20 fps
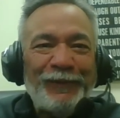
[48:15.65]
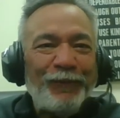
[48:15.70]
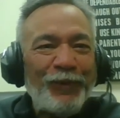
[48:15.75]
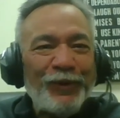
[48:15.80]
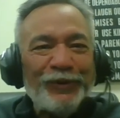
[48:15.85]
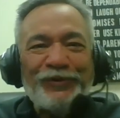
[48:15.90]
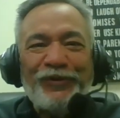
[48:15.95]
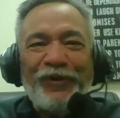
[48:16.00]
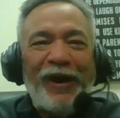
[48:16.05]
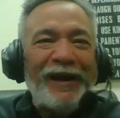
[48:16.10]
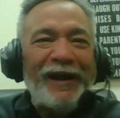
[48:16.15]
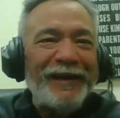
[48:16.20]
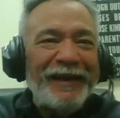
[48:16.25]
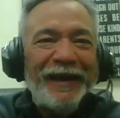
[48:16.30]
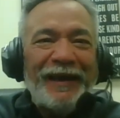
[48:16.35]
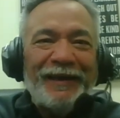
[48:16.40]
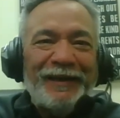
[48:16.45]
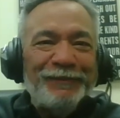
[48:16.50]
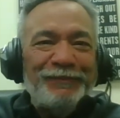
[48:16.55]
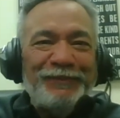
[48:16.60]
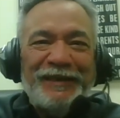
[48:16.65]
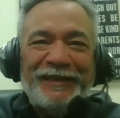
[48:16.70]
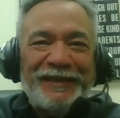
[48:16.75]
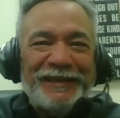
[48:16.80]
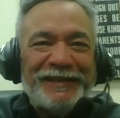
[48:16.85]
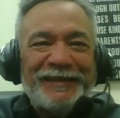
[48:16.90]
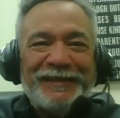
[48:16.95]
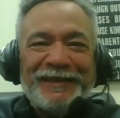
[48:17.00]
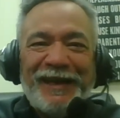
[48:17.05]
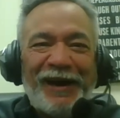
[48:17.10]
We're trying to get them to
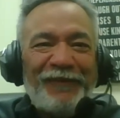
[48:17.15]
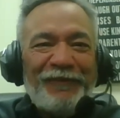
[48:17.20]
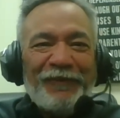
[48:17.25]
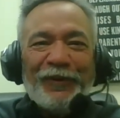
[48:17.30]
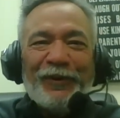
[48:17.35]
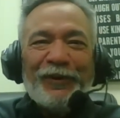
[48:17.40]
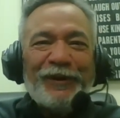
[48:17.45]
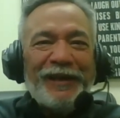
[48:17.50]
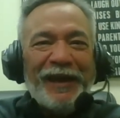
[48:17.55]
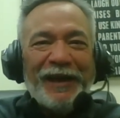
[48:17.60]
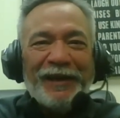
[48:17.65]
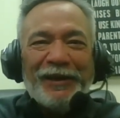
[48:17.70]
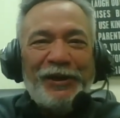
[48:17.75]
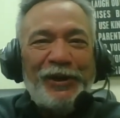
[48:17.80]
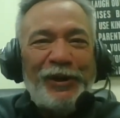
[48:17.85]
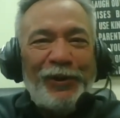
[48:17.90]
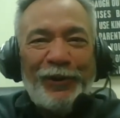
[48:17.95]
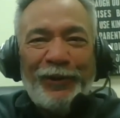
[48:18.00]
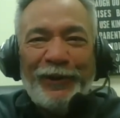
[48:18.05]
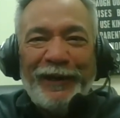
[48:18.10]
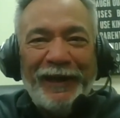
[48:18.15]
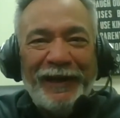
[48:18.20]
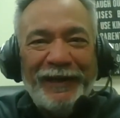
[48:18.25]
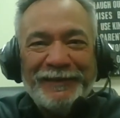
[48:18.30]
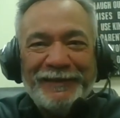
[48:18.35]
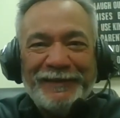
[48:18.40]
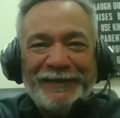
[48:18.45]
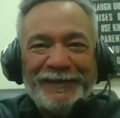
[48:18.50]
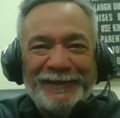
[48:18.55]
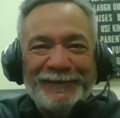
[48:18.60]
discover and get
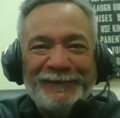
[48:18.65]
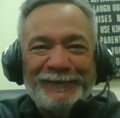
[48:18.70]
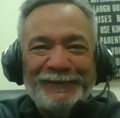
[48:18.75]
curious,